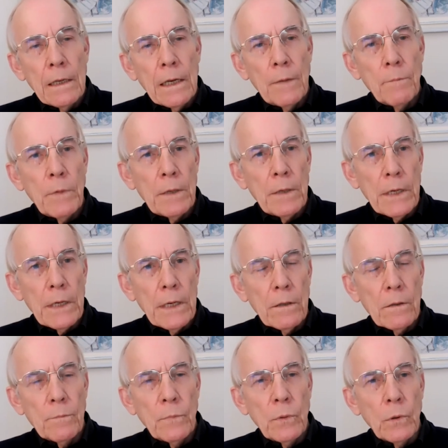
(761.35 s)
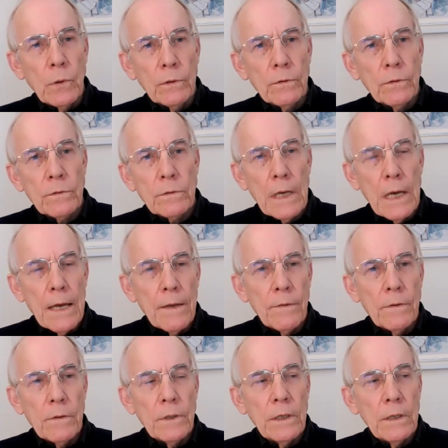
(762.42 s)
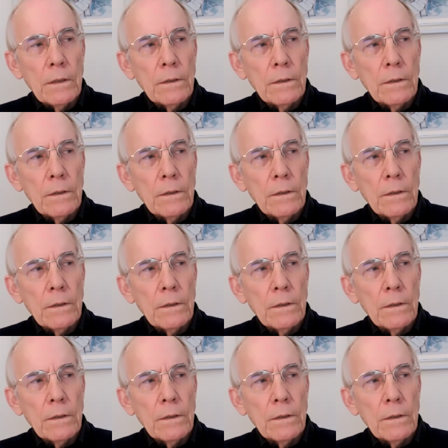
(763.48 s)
and many, many other books, the